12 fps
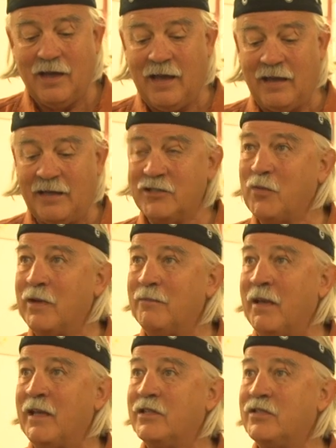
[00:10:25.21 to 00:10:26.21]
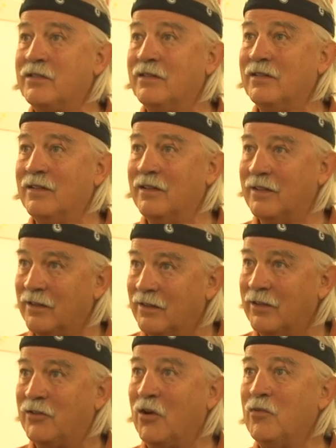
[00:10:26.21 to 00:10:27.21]
And it's what makes
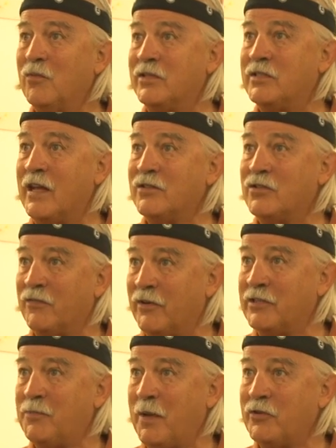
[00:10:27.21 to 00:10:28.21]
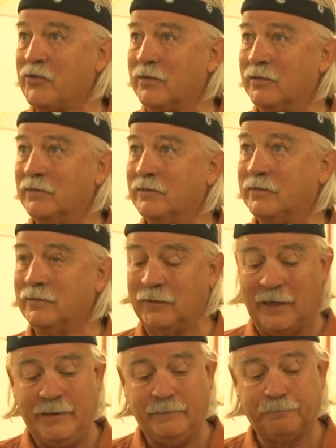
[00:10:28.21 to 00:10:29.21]
the tone wood sound so very special,
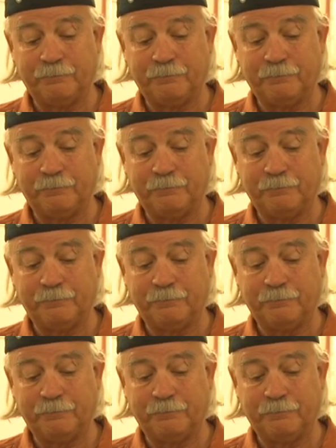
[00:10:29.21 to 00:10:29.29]
right?